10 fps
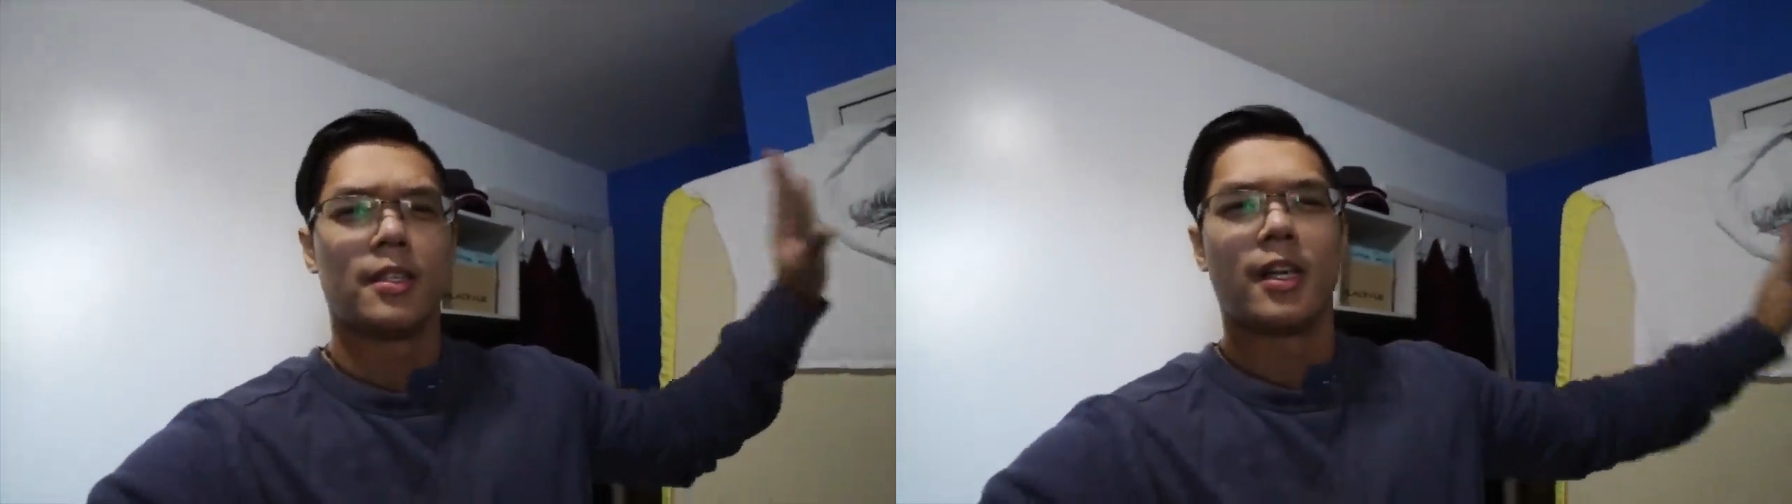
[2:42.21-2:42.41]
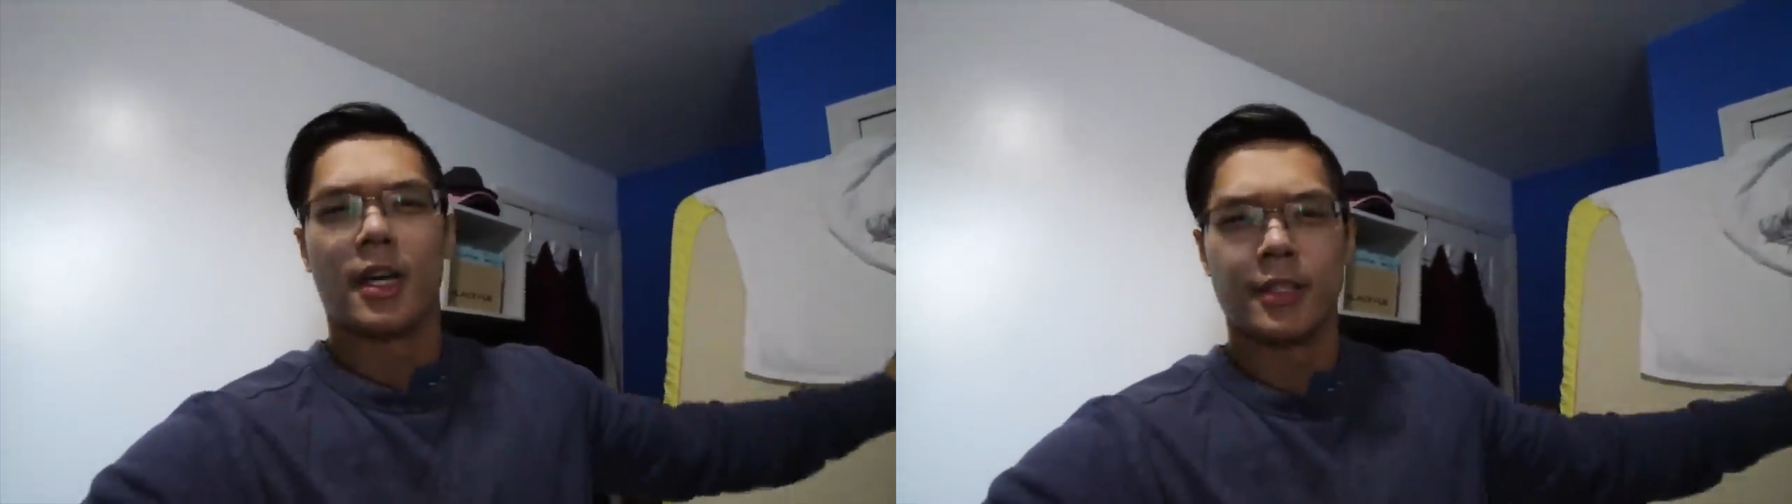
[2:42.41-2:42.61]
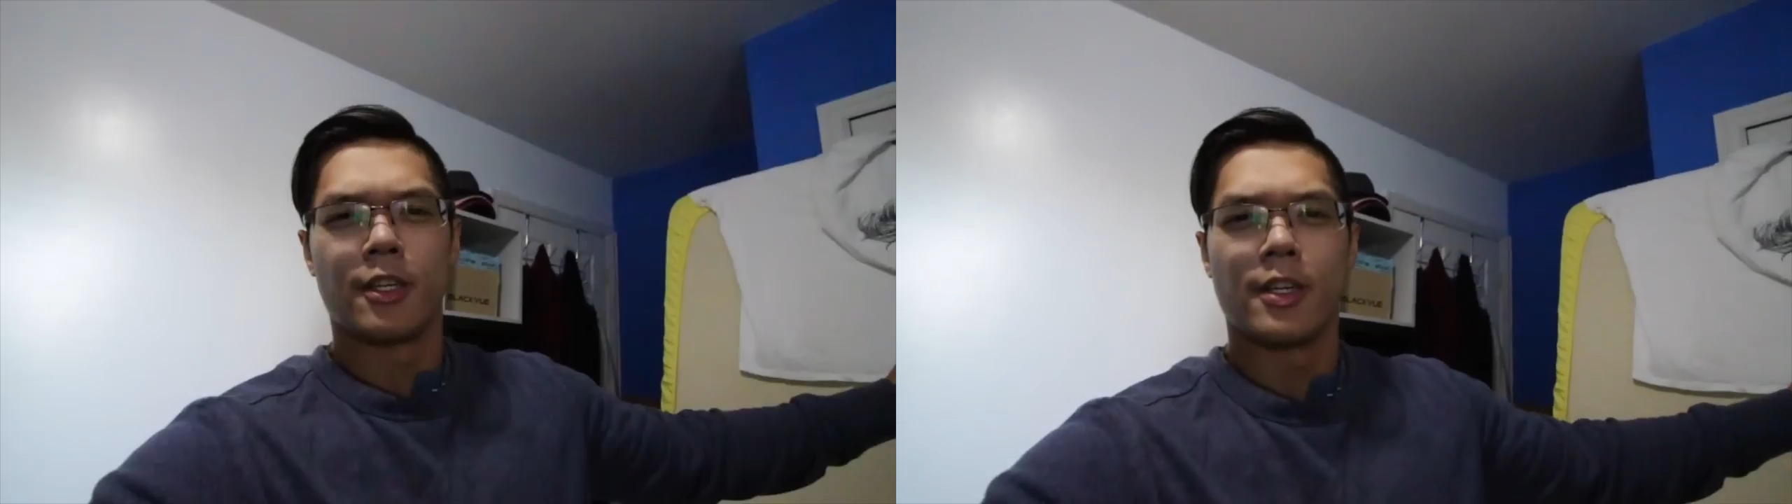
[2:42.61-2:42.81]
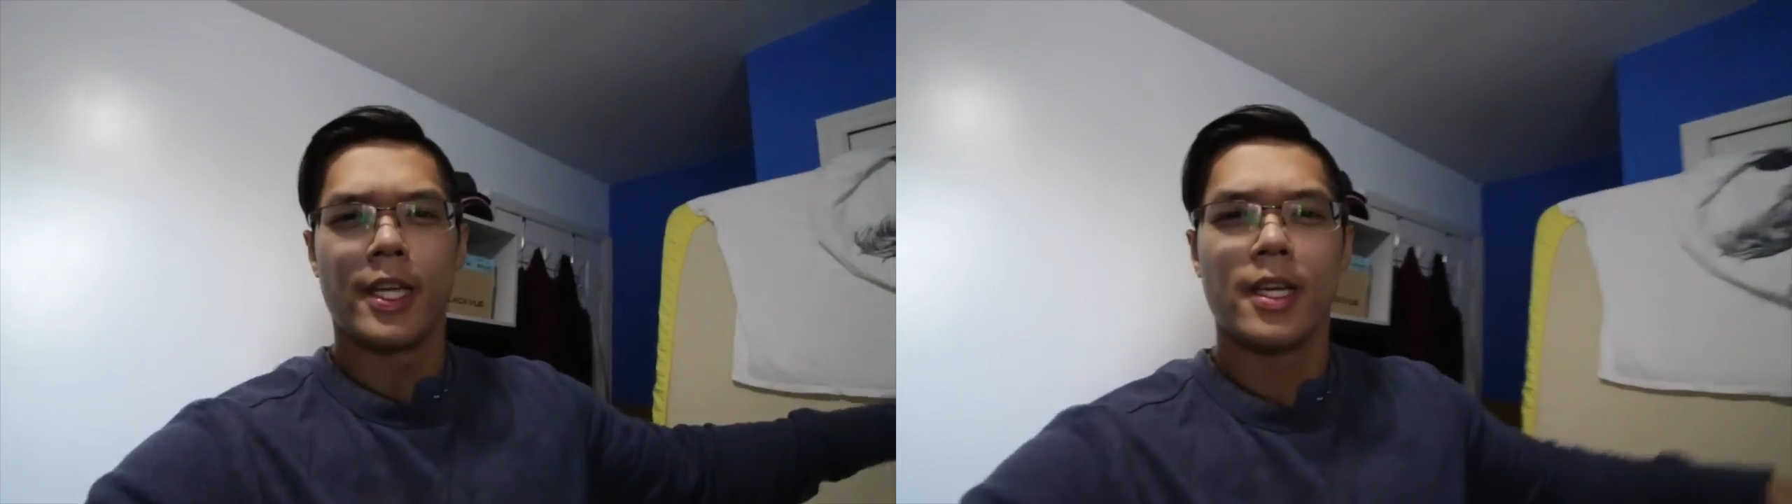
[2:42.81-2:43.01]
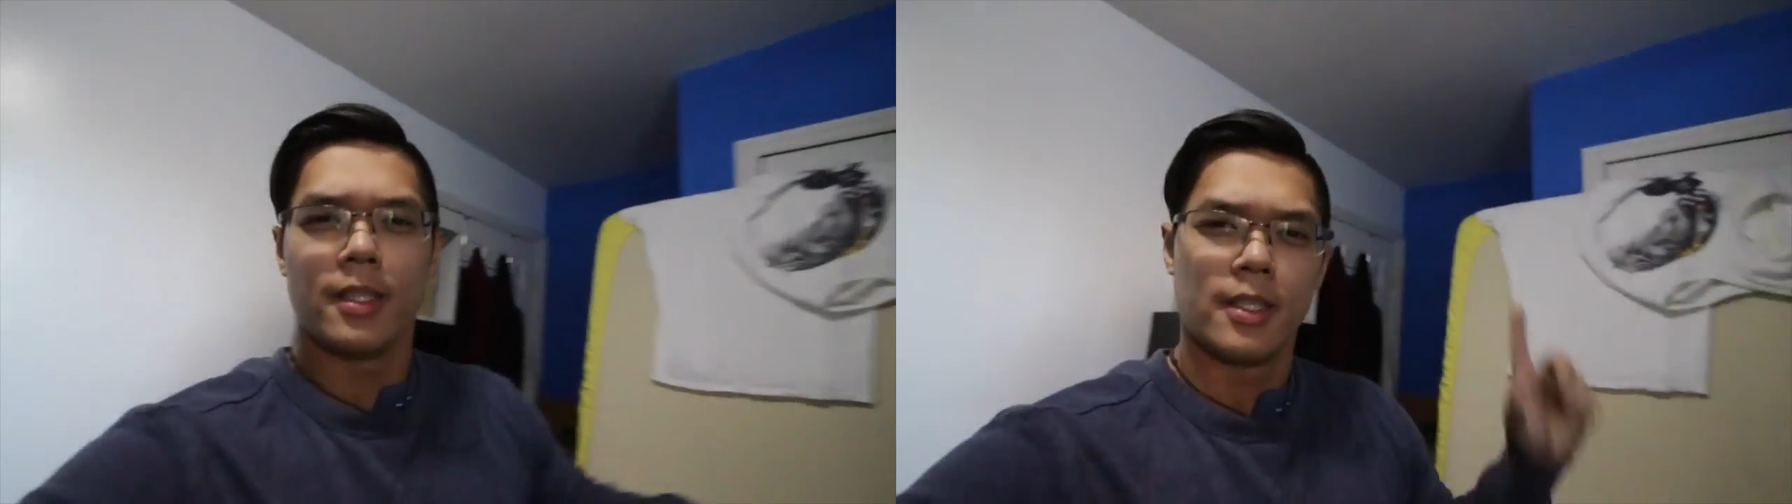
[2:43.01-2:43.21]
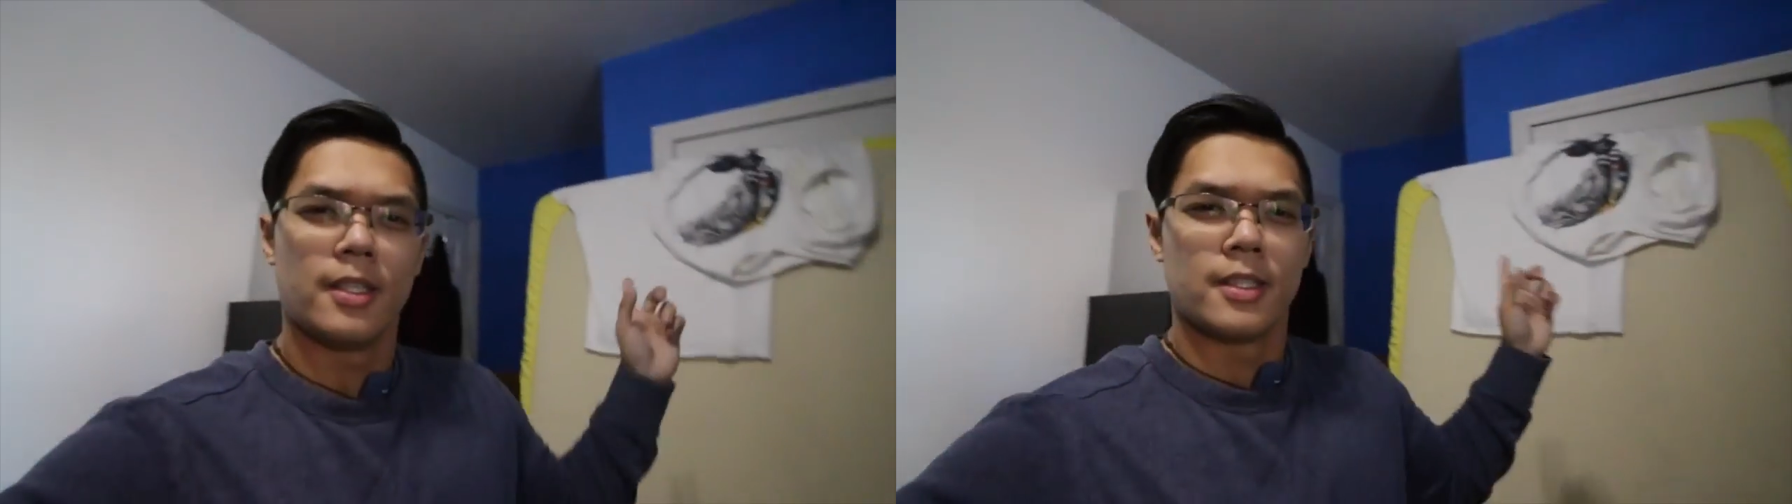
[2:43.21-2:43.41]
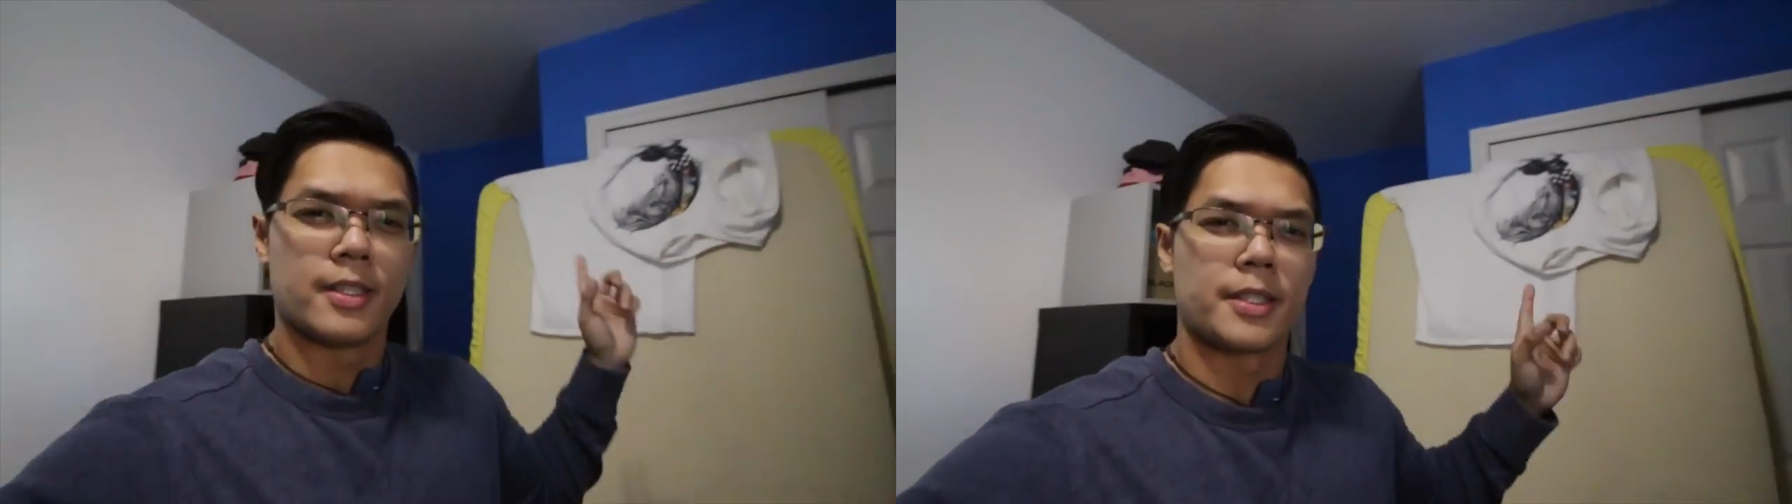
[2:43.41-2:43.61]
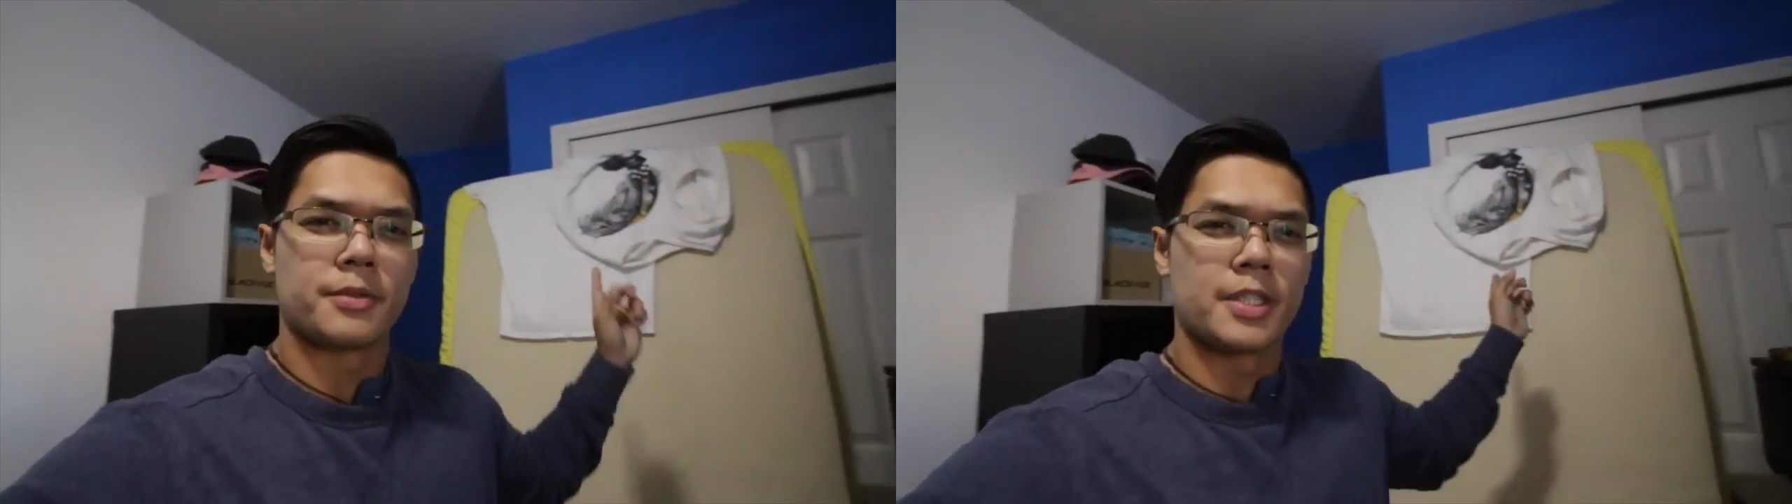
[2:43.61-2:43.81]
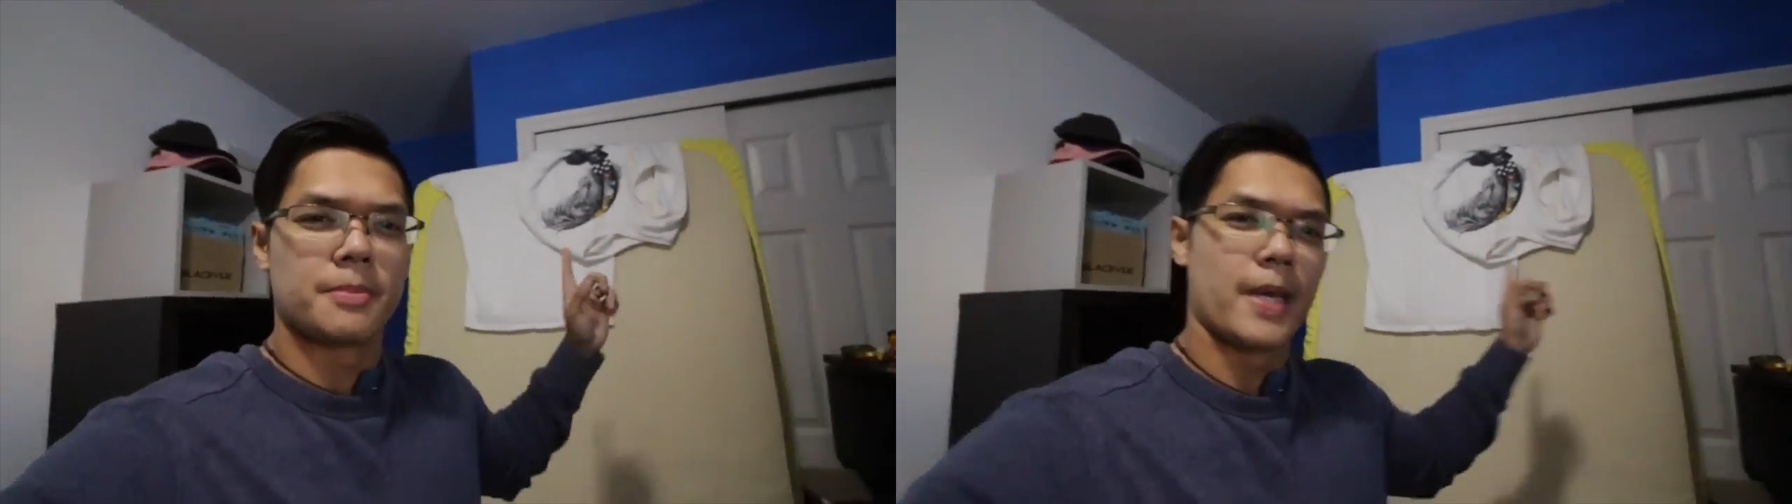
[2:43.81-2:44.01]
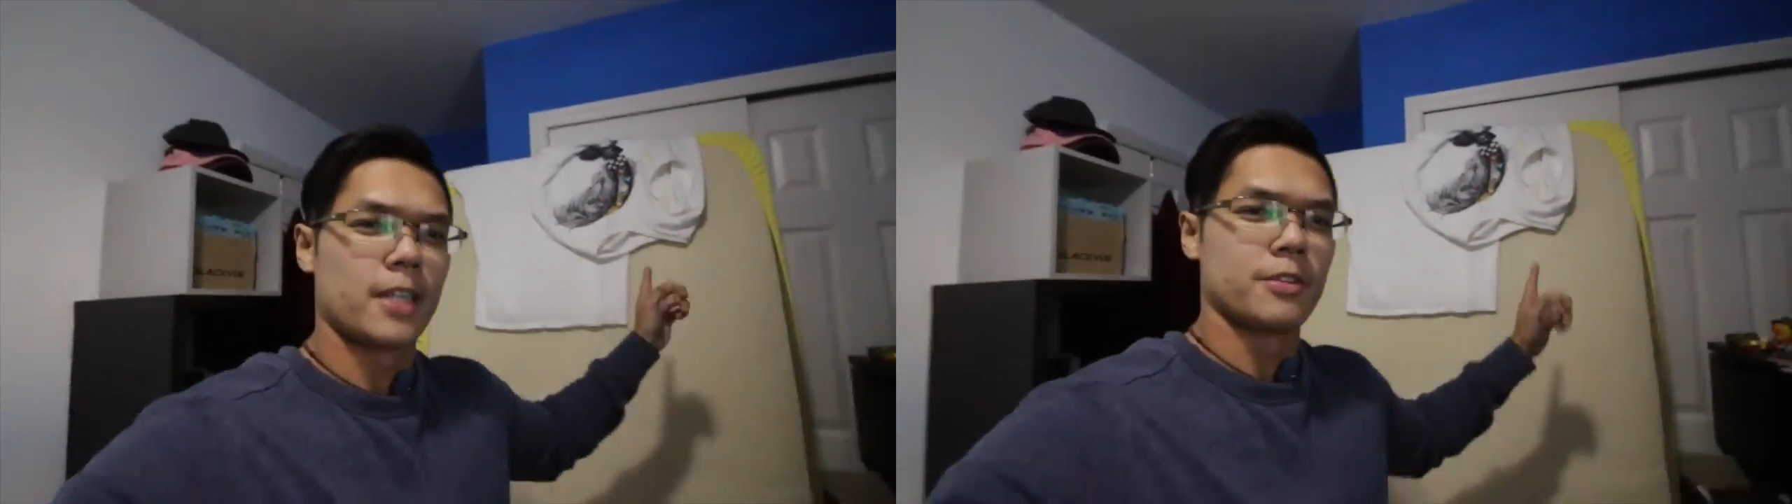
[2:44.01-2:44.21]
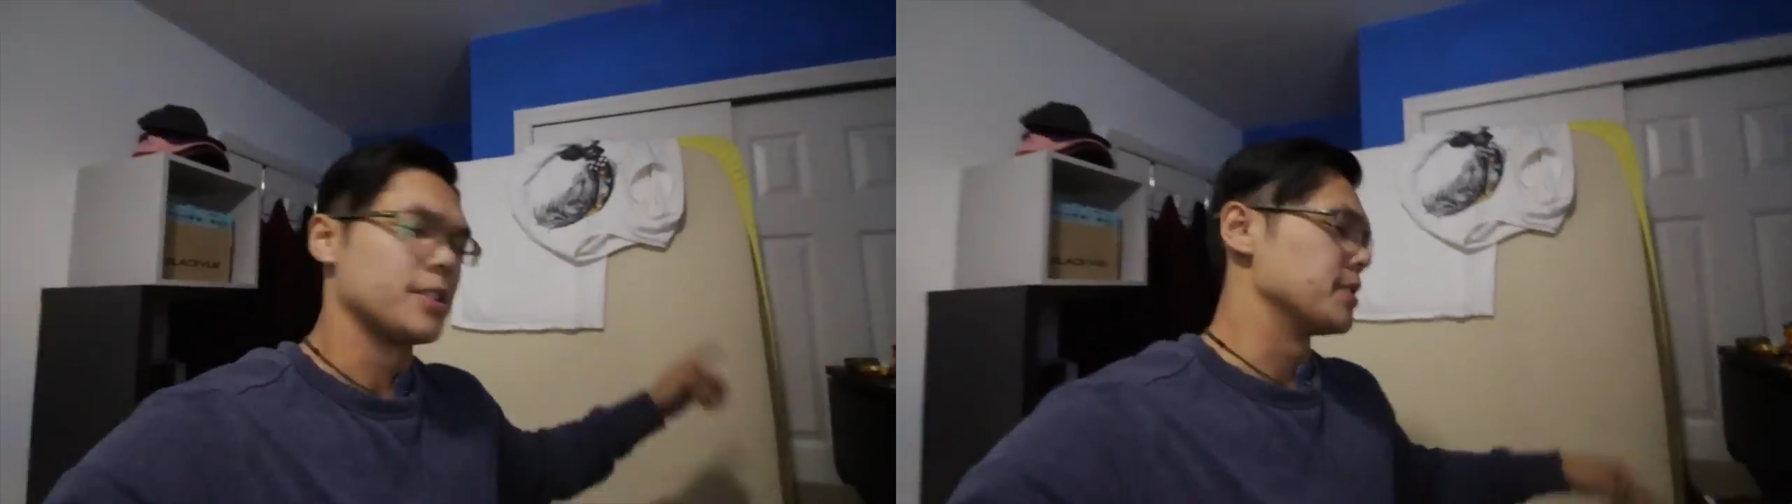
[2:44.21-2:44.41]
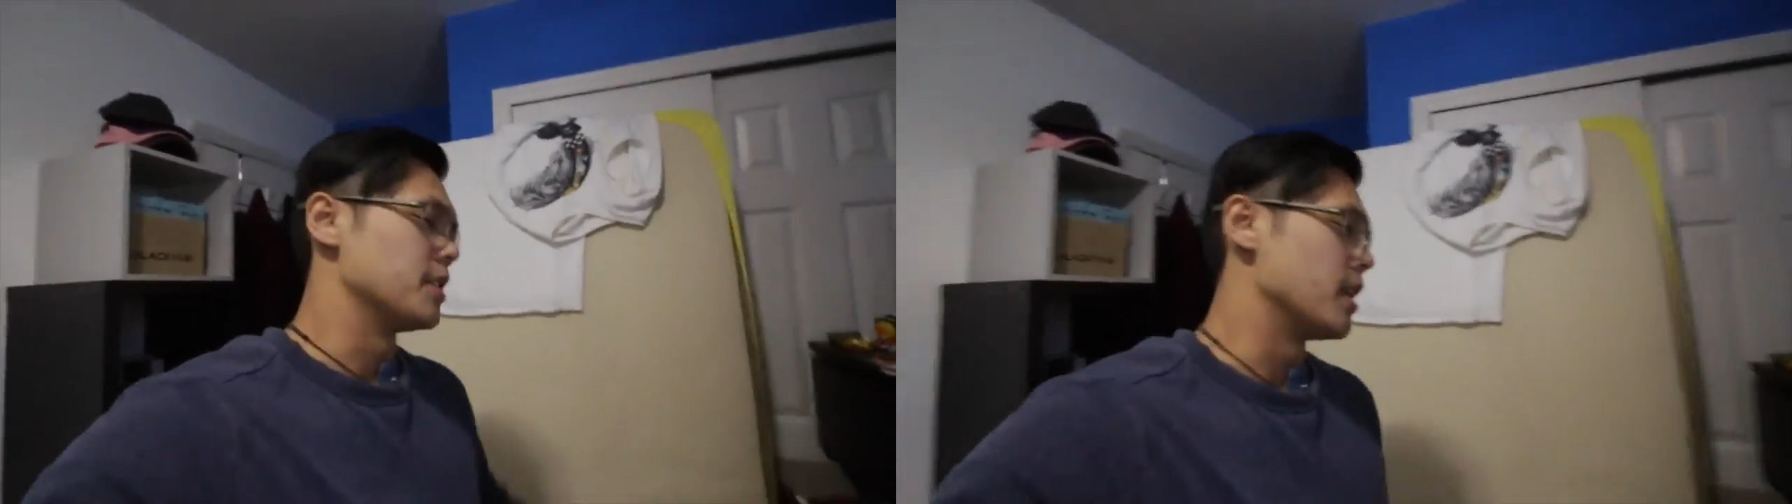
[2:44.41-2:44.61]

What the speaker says: not dirty? That's what this mattress has